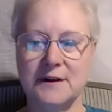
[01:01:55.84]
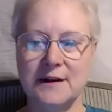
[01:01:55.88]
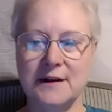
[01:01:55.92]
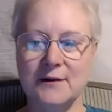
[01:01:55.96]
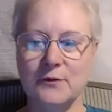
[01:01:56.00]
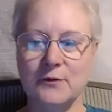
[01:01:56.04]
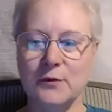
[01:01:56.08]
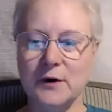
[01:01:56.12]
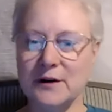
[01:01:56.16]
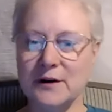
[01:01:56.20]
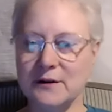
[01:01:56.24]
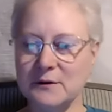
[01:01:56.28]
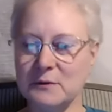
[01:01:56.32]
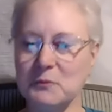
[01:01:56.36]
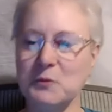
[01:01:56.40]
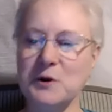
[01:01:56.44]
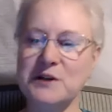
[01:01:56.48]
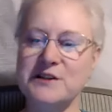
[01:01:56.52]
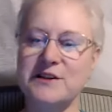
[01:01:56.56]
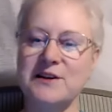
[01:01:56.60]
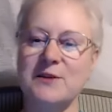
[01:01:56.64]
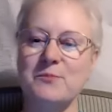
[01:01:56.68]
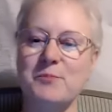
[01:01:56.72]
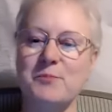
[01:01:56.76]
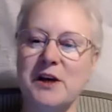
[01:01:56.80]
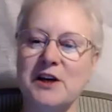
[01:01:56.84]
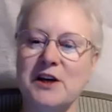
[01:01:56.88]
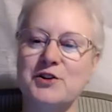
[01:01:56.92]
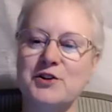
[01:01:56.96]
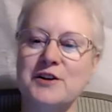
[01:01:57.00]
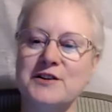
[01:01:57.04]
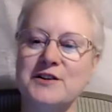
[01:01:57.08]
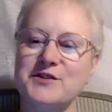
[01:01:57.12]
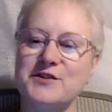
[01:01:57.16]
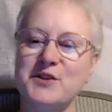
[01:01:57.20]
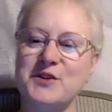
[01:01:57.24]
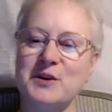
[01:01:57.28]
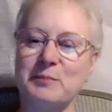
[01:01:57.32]
We we see
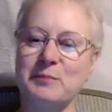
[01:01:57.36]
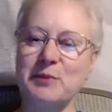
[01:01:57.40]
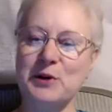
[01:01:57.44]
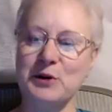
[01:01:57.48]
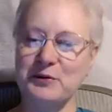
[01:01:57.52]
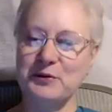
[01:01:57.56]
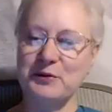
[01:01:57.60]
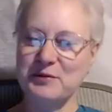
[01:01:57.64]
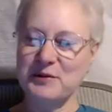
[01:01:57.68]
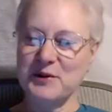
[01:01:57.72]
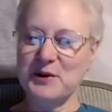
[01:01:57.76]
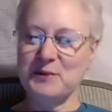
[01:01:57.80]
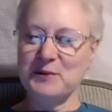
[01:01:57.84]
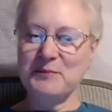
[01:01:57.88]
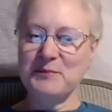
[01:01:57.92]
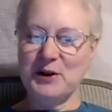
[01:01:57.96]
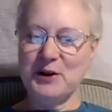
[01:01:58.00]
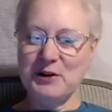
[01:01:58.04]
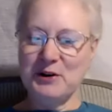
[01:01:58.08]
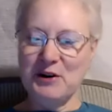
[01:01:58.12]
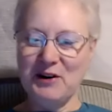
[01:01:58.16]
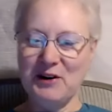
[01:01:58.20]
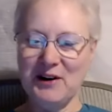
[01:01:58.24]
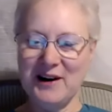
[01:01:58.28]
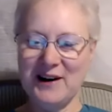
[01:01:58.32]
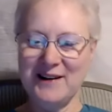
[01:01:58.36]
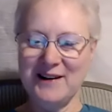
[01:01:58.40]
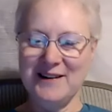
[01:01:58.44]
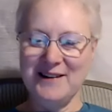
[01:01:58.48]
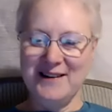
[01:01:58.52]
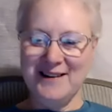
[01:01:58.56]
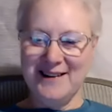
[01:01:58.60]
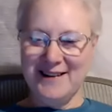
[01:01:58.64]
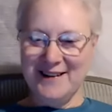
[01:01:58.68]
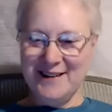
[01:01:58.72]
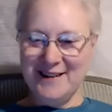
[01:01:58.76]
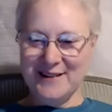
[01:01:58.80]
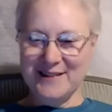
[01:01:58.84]
Peaches, the blue-throated macaw,
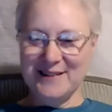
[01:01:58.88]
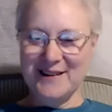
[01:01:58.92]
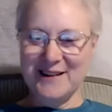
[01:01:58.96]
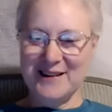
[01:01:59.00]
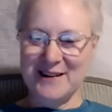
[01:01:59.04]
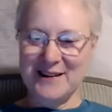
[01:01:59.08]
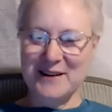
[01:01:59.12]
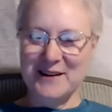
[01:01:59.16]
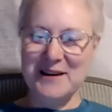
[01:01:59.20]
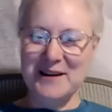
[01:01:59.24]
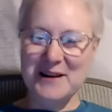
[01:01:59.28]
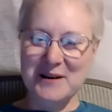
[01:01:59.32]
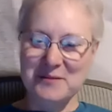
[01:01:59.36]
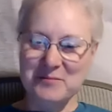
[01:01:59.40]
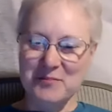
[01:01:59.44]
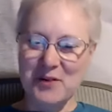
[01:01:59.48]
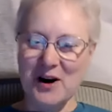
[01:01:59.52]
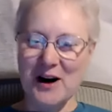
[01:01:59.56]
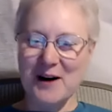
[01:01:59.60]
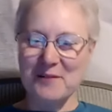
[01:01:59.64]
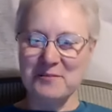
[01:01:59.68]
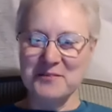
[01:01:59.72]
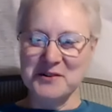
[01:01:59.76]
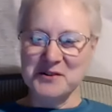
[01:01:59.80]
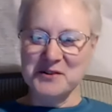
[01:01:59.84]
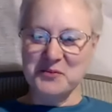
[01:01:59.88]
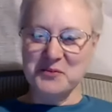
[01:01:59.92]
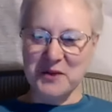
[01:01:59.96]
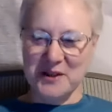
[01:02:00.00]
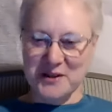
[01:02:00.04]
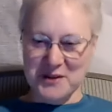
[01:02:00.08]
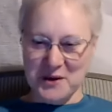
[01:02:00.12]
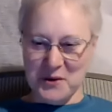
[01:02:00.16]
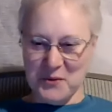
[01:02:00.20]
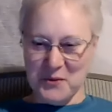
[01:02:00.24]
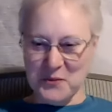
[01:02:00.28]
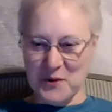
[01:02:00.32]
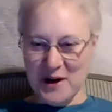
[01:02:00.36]
in the in Barbara's
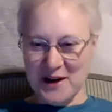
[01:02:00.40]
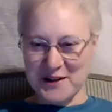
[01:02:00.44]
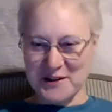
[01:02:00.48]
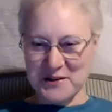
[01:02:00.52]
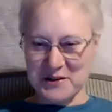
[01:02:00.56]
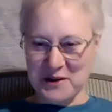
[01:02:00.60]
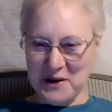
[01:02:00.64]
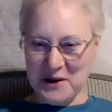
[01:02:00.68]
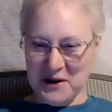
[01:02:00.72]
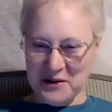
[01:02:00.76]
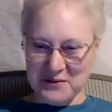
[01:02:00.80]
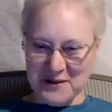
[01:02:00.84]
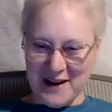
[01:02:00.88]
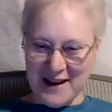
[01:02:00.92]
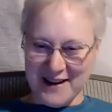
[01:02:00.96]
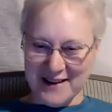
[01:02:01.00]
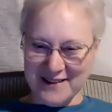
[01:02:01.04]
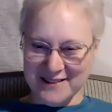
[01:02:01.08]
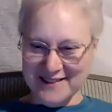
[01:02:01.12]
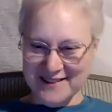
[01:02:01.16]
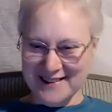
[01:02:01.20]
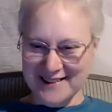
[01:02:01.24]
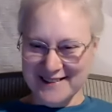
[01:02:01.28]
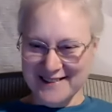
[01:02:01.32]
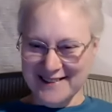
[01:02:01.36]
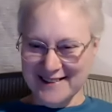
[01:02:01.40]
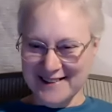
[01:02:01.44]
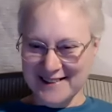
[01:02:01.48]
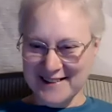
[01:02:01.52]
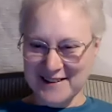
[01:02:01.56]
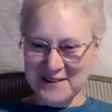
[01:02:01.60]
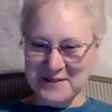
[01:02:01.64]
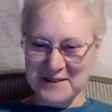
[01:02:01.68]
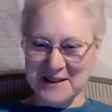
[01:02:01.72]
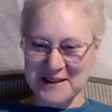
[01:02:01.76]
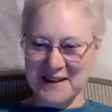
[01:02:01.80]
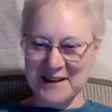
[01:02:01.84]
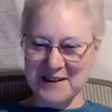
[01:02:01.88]
window wandering around. There
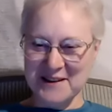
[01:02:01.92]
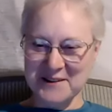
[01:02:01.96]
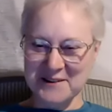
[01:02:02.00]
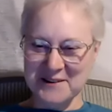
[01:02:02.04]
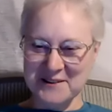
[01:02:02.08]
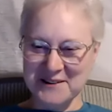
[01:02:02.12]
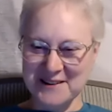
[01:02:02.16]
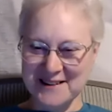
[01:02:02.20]
we go.